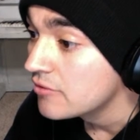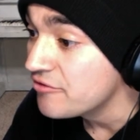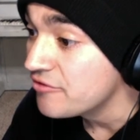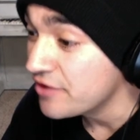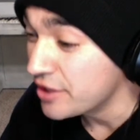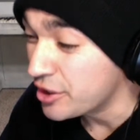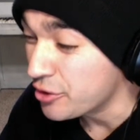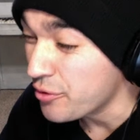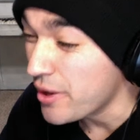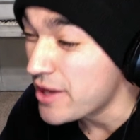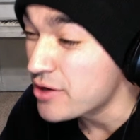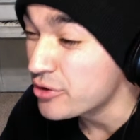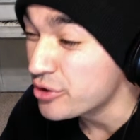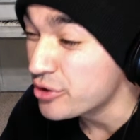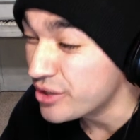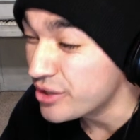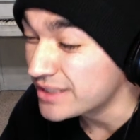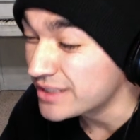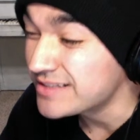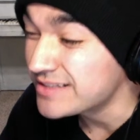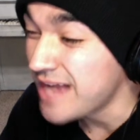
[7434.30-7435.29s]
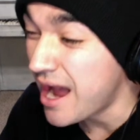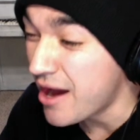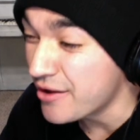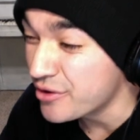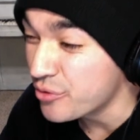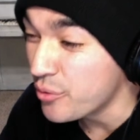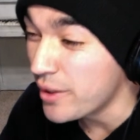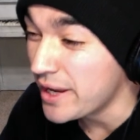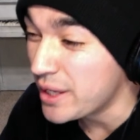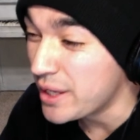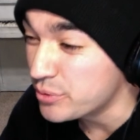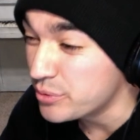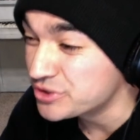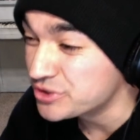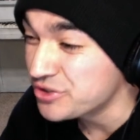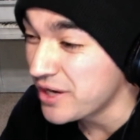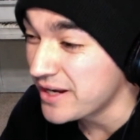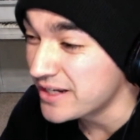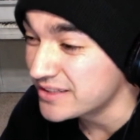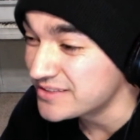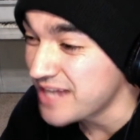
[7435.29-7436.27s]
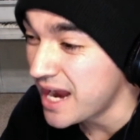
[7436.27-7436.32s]
Figueiredo, you could tell the way he was
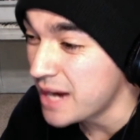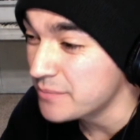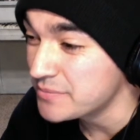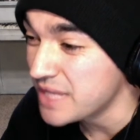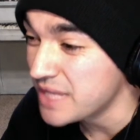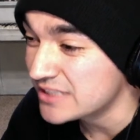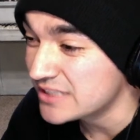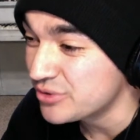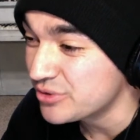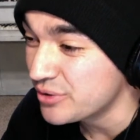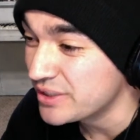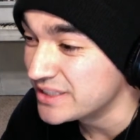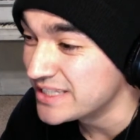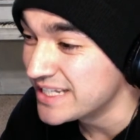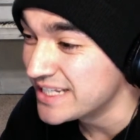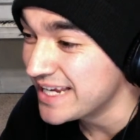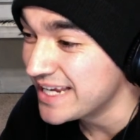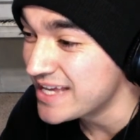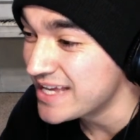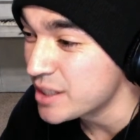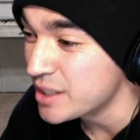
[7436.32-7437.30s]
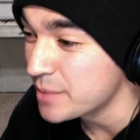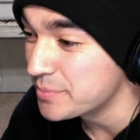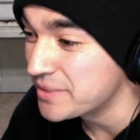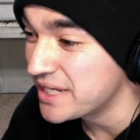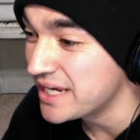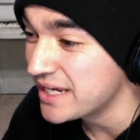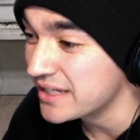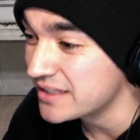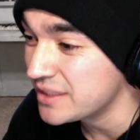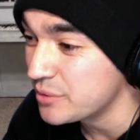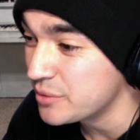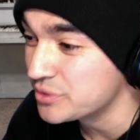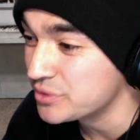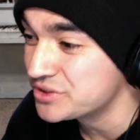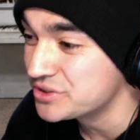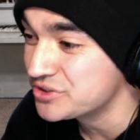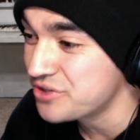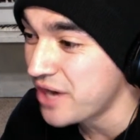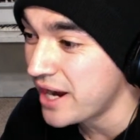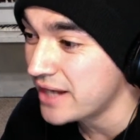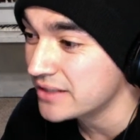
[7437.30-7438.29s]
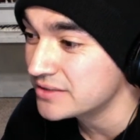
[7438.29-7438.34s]
trying to time that so he didn't get up kicked. He was
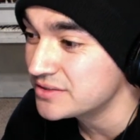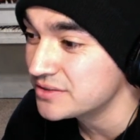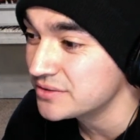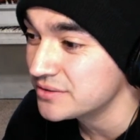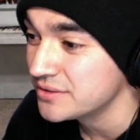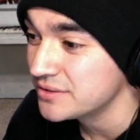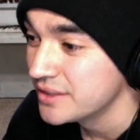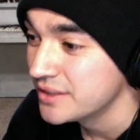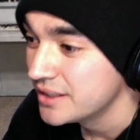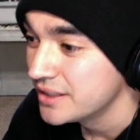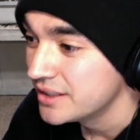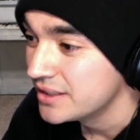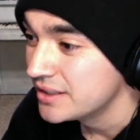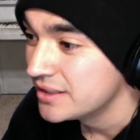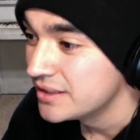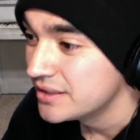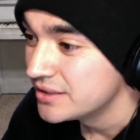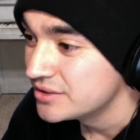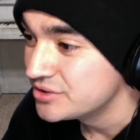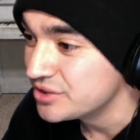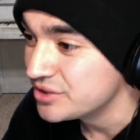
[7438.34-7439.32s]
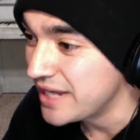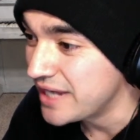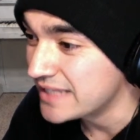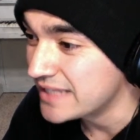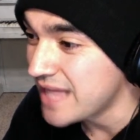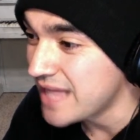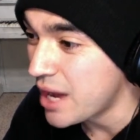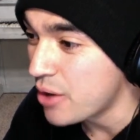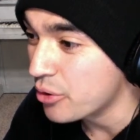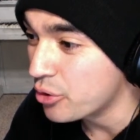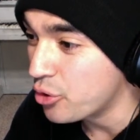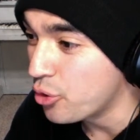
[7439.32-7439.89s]
trying to get down